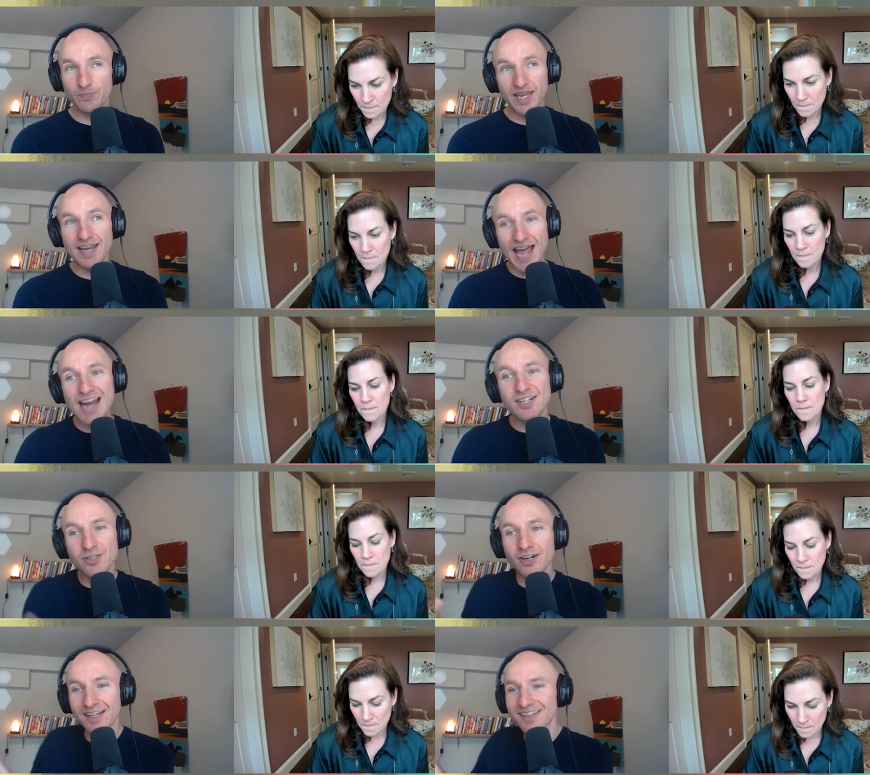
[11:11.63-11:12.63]
Speaker 1: they
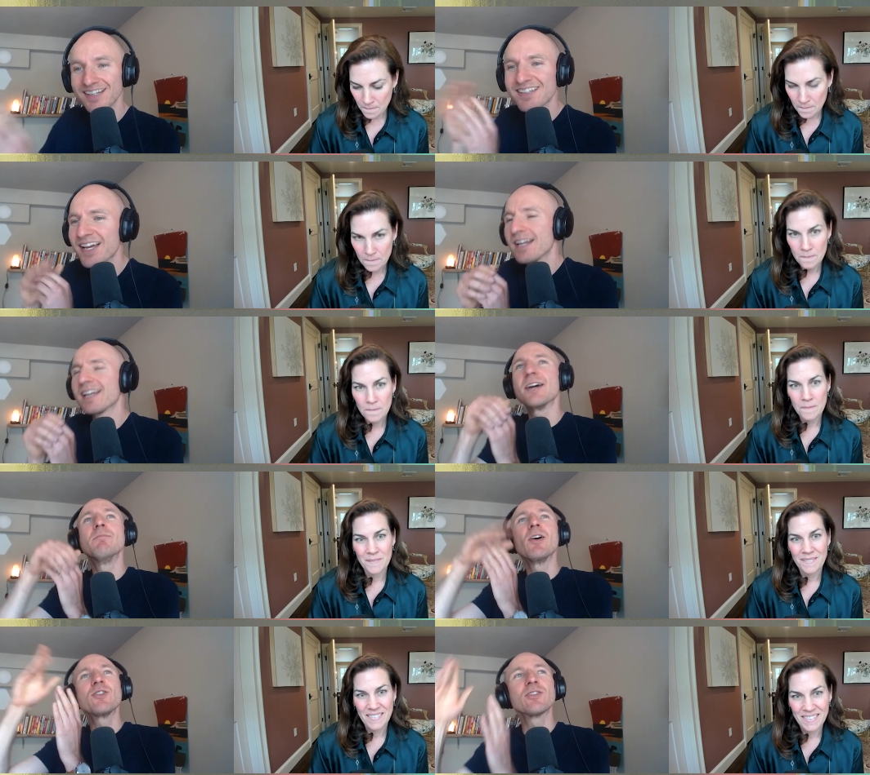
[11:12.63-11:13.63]
actually are like the, it's kind of like
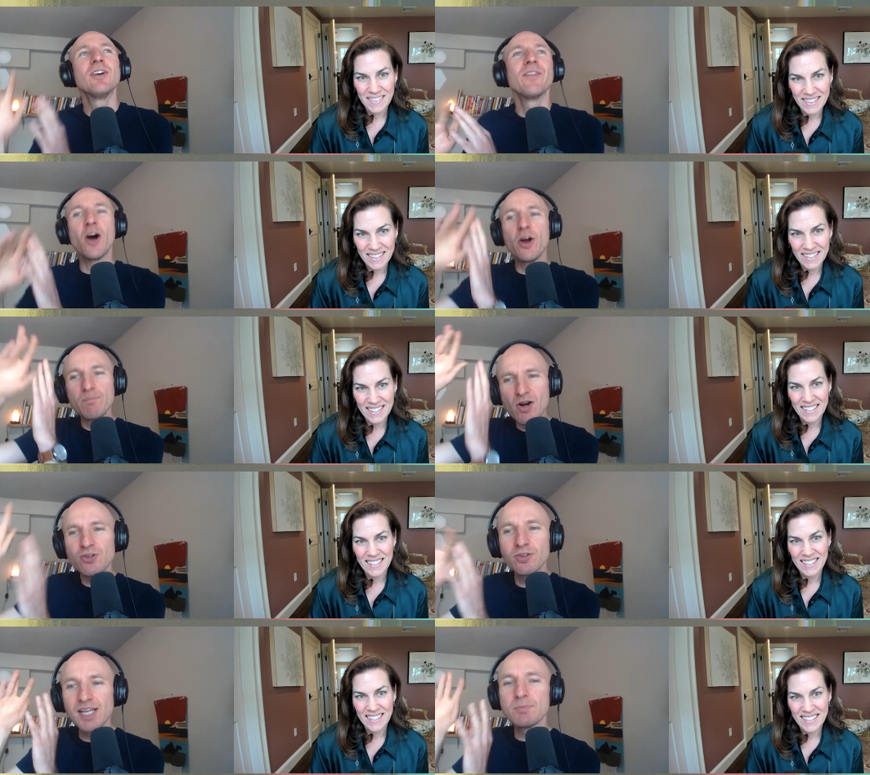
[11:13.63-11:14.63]
emotional the
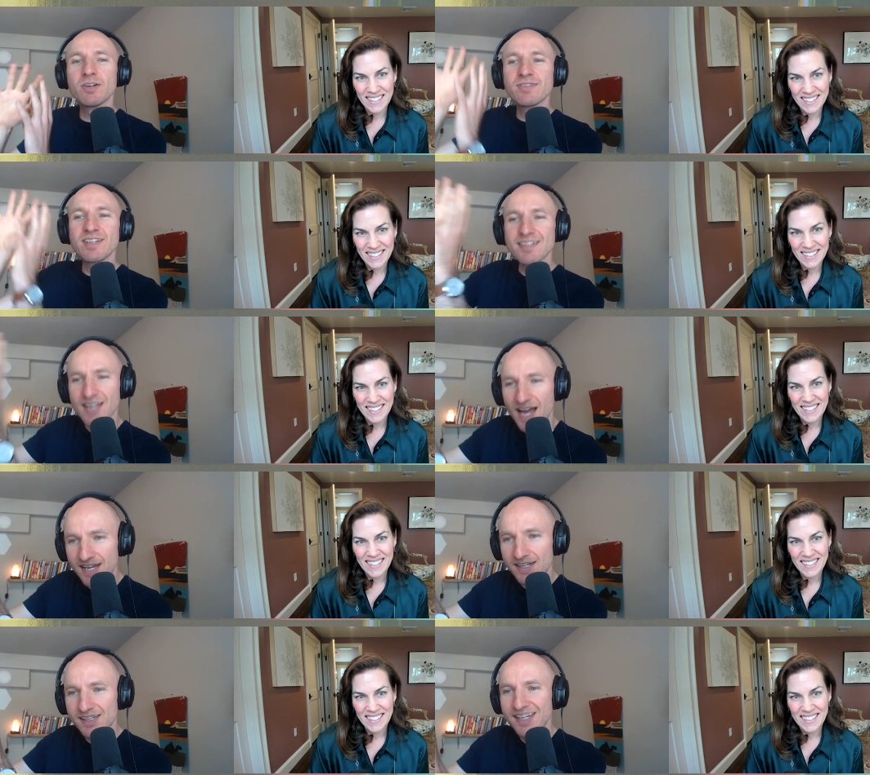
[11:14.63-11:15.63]
emotional labor of
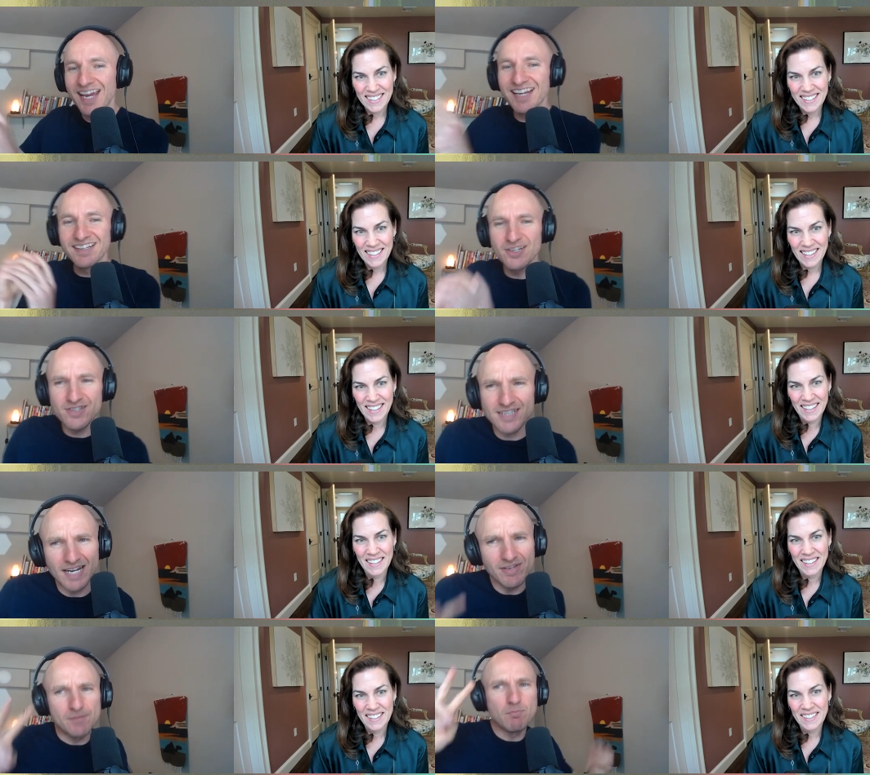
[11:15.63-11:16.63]
society, and then there's
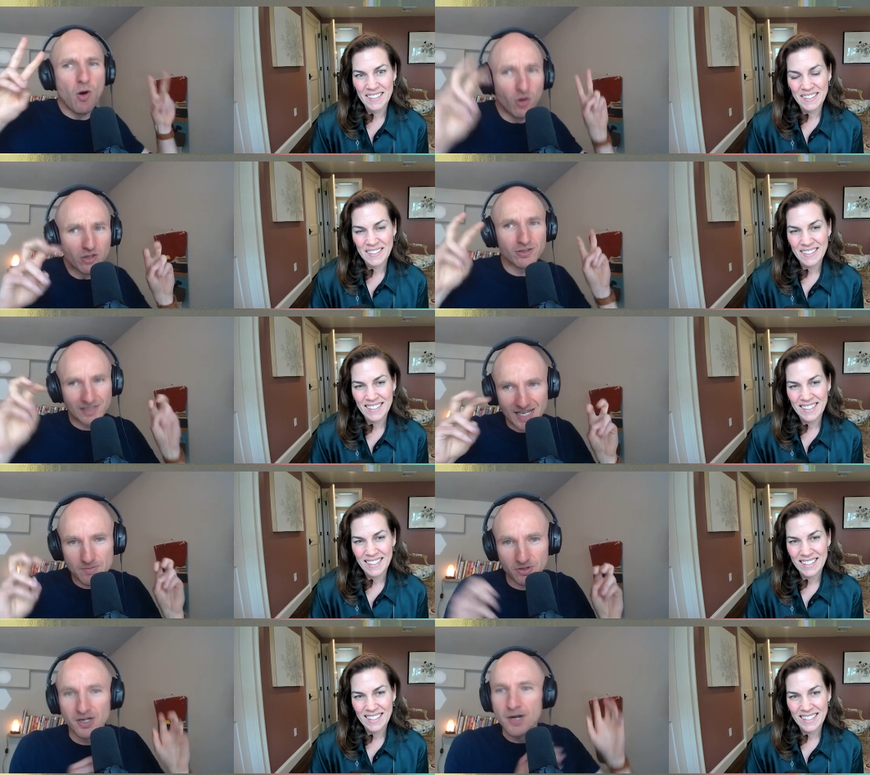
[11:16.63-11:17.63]
this kind of like puller
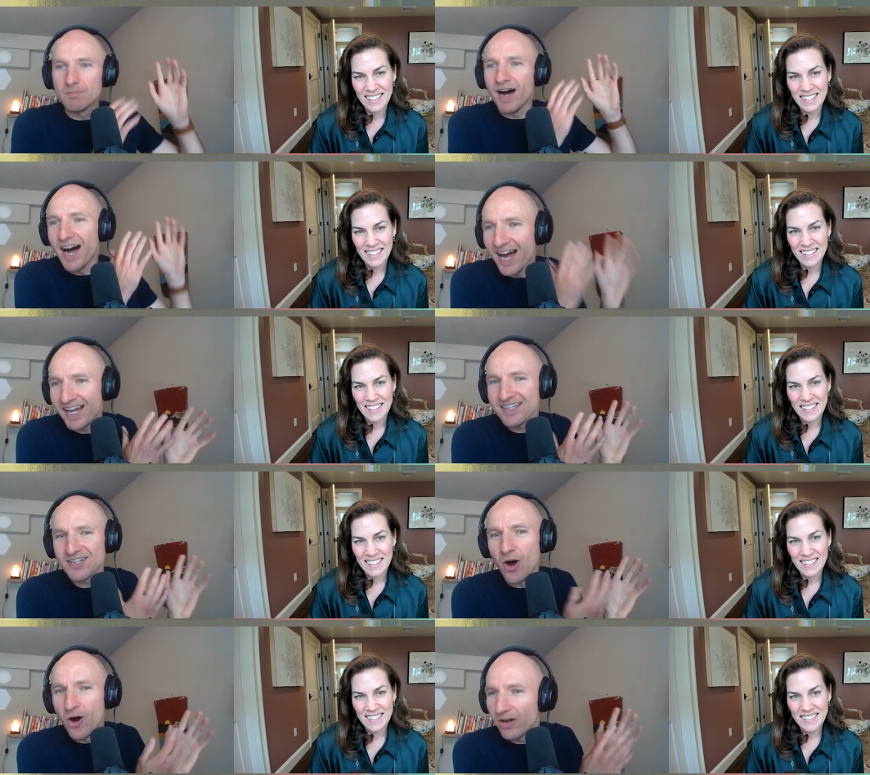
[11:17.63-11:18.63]
labor
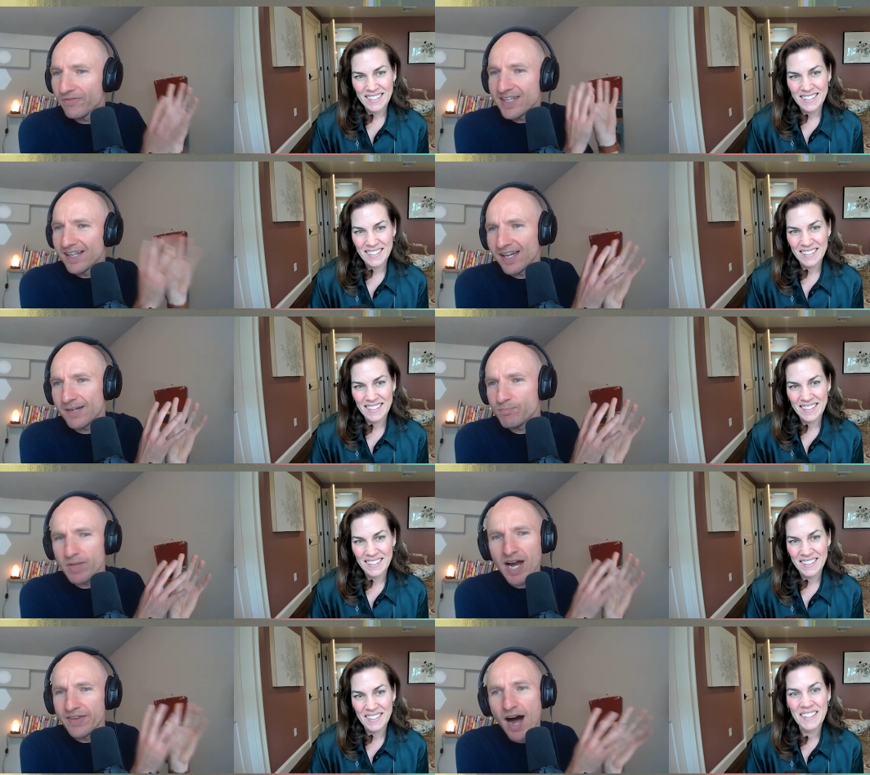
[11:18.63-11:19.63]
behind all of the like
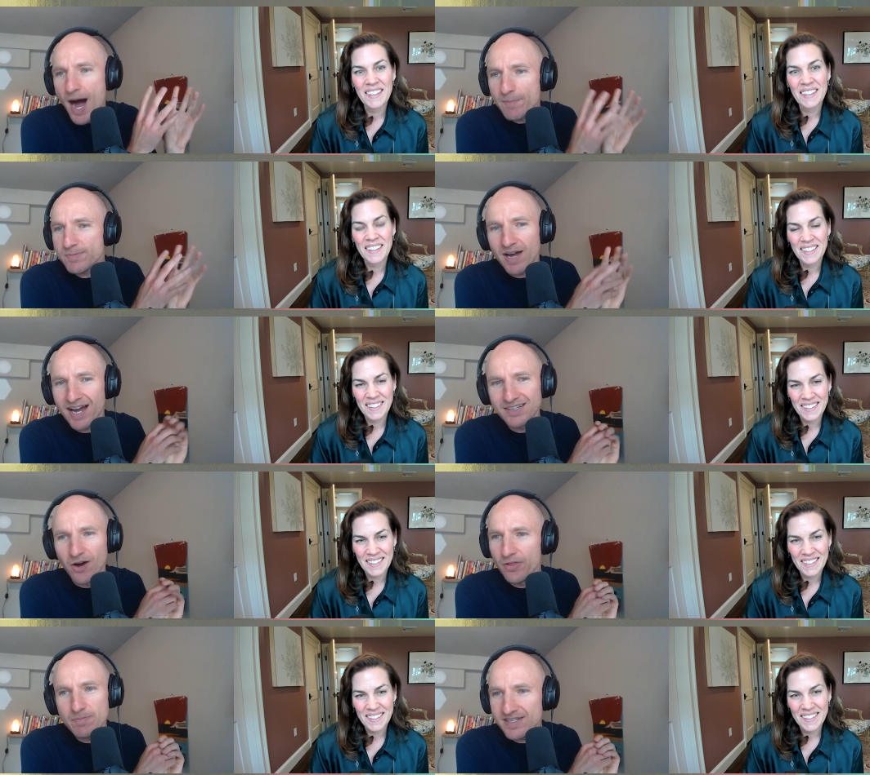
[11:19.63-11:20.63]
the ops
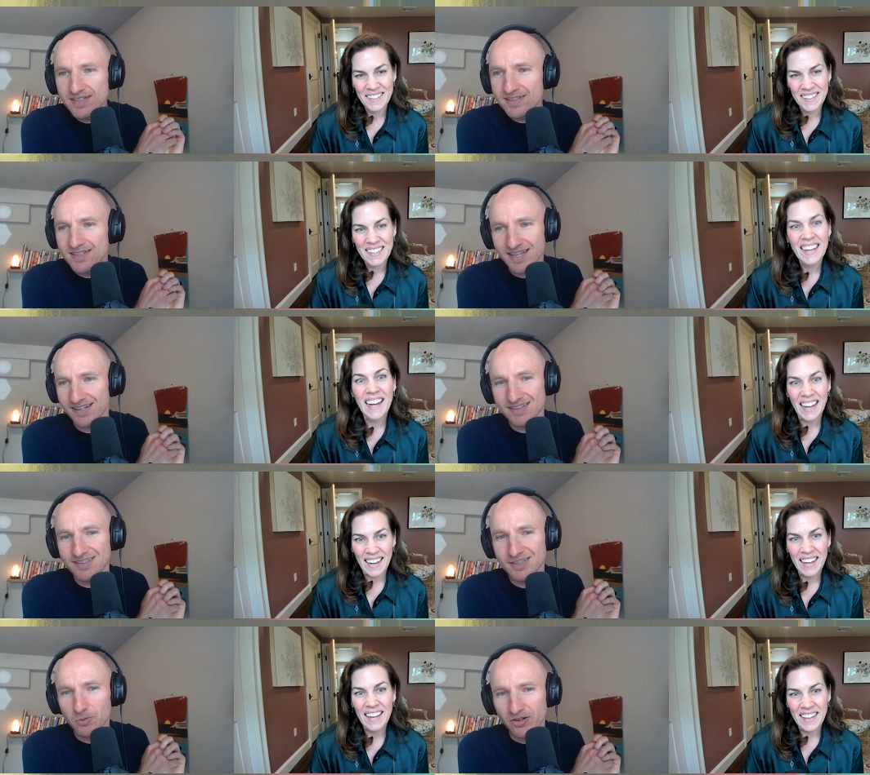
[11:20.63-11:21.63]
behind all the businesses that
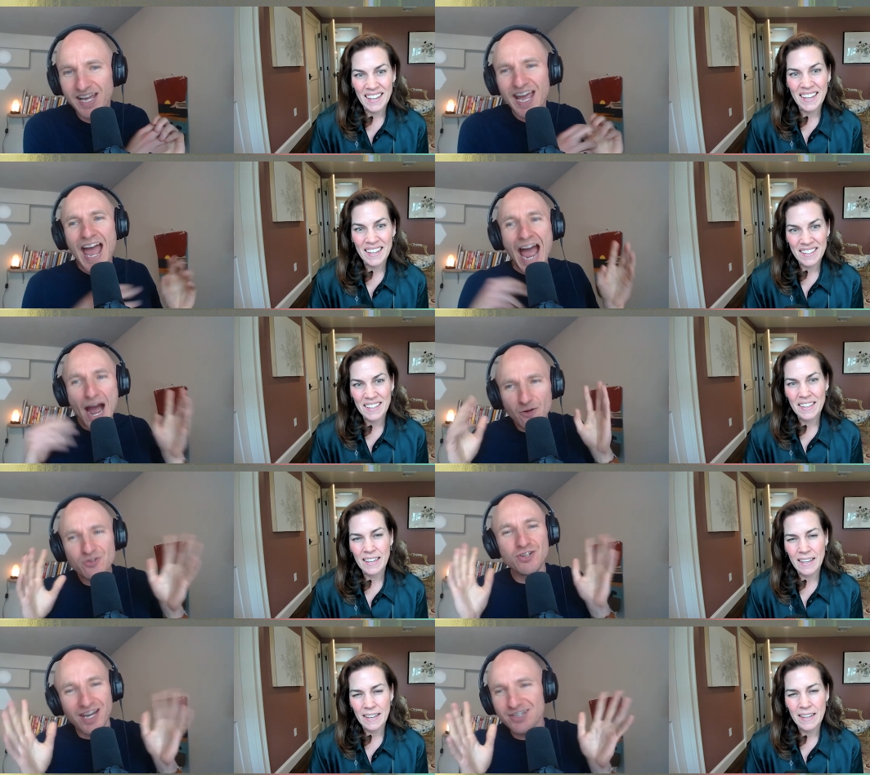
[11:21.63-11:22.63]
exist in the world. How
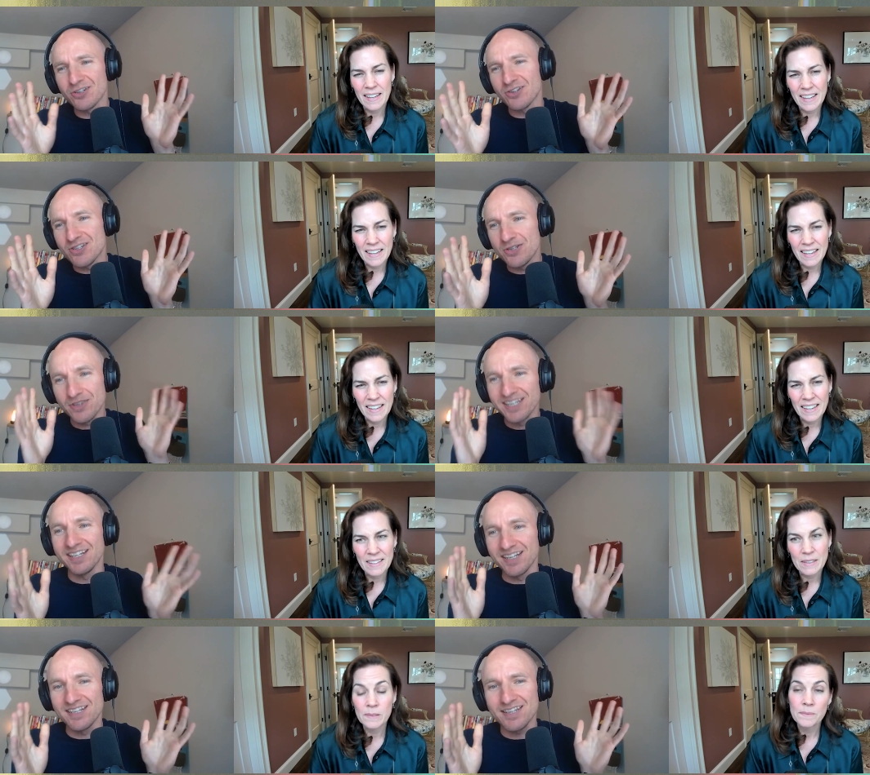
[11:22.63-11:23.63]
gender do you
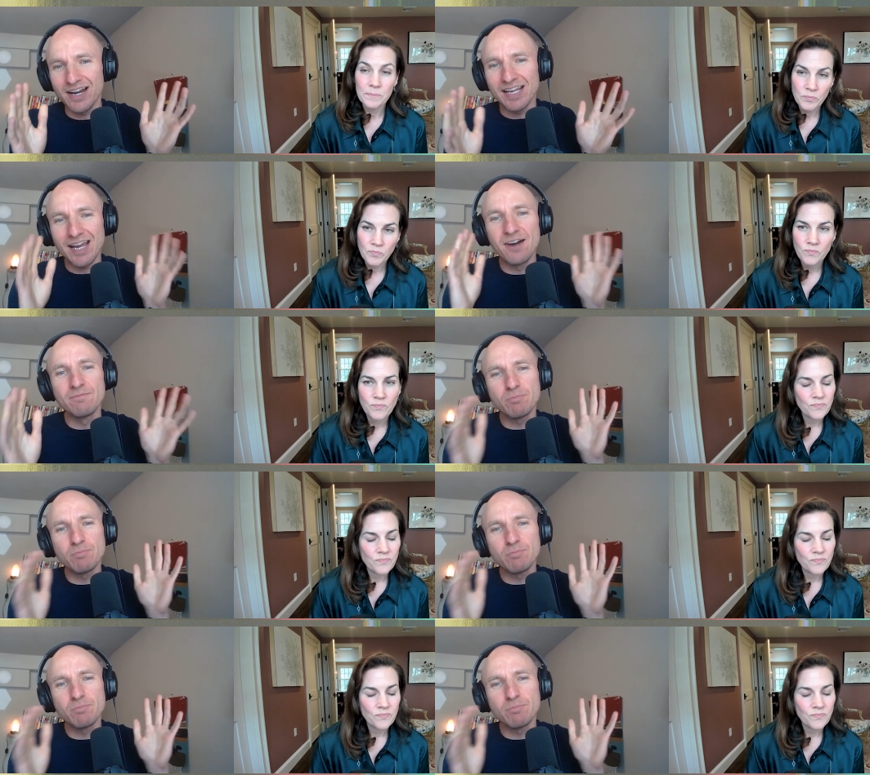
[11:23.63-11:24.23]
think it is? I like a